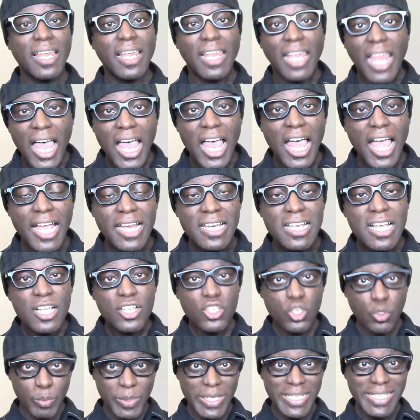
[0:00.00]
line
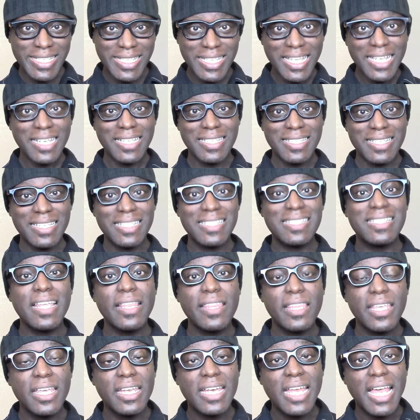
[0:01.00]
to be citizens of
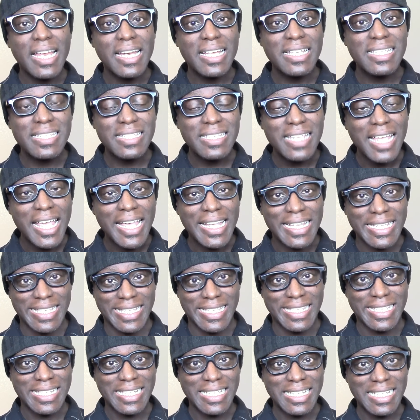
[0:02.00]
the United
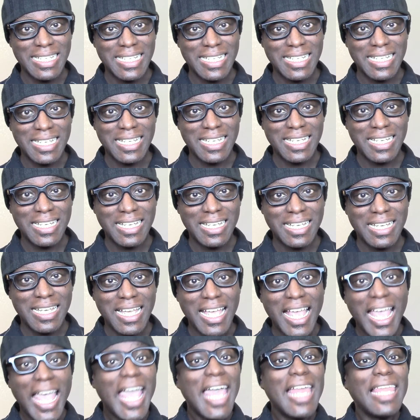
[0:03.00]
States.
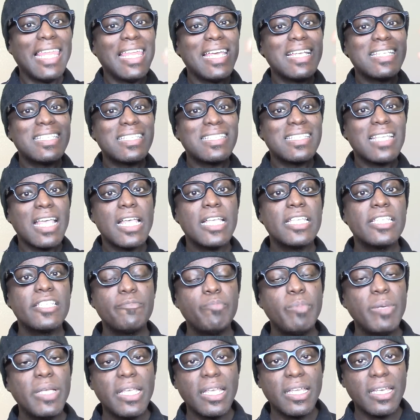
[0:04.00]
And
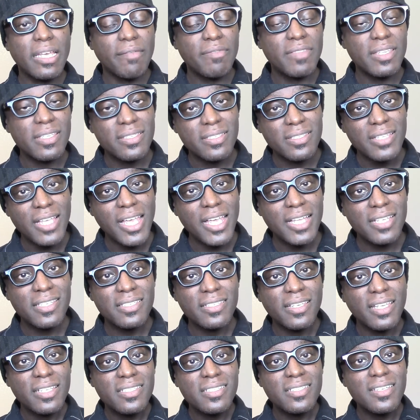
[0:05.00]
speaking of the states,
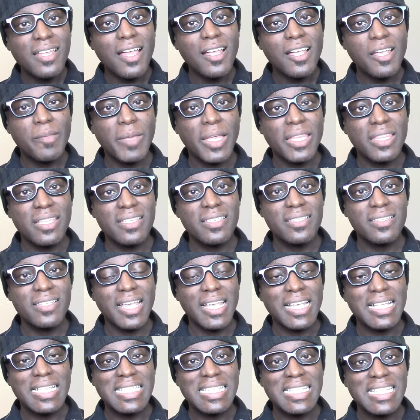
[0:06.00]
let's talk about the
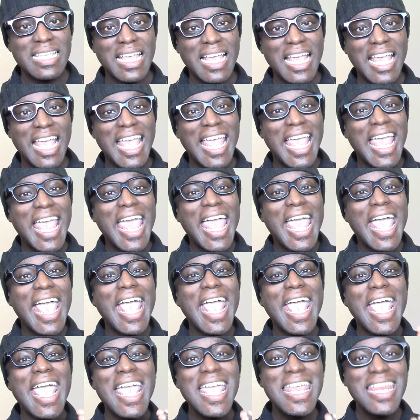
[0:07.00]
states.
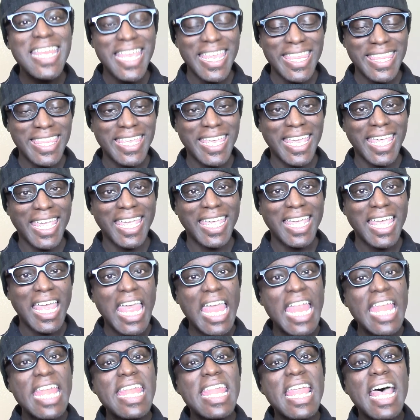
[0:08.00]
Anything
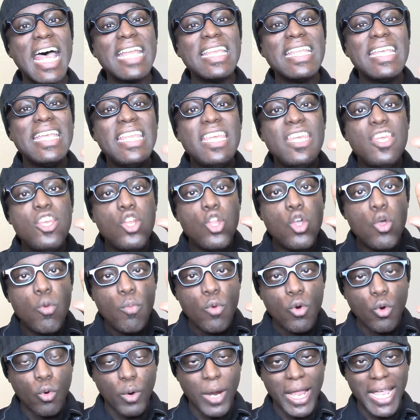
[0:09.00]
not
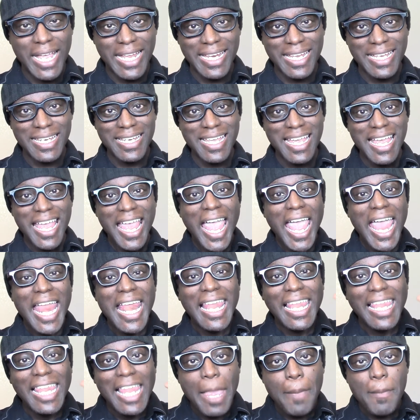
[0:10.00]
enumerated
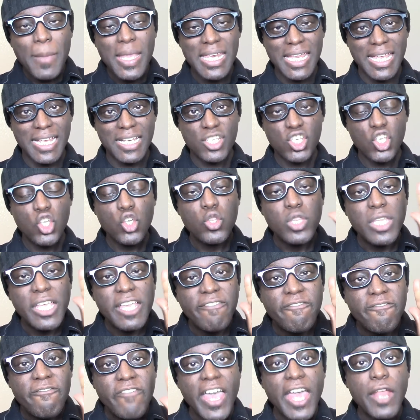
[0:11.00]
and limited to the
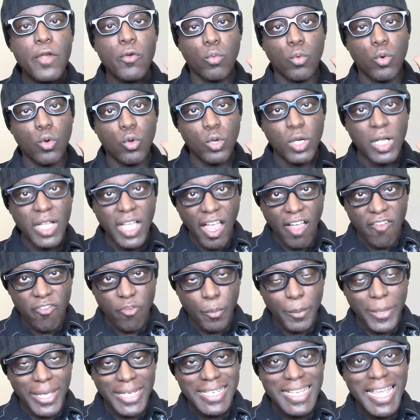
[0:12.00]
federal
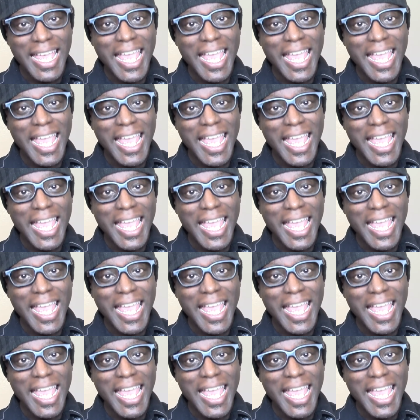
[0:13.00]
government